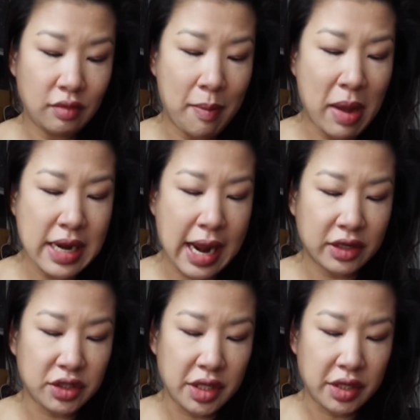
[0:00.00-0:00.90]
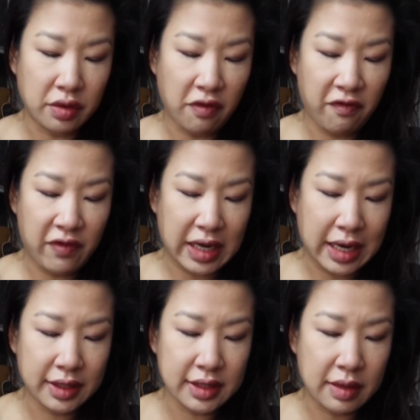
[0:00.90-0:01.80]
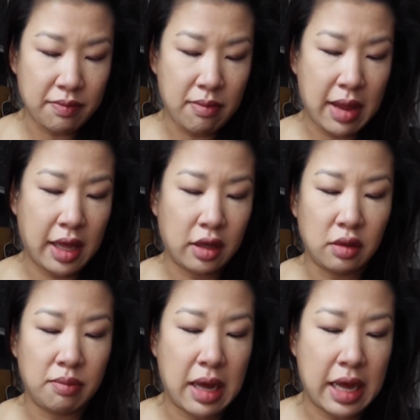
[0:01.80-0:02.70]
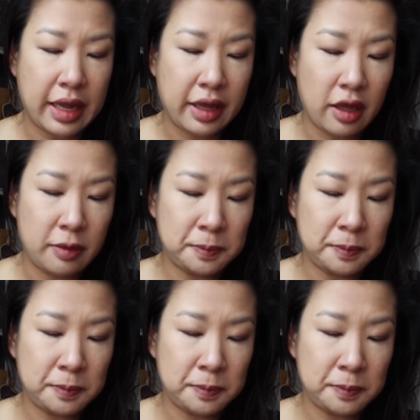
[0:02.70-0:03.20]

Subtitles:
I might actually go to FedEx and mail my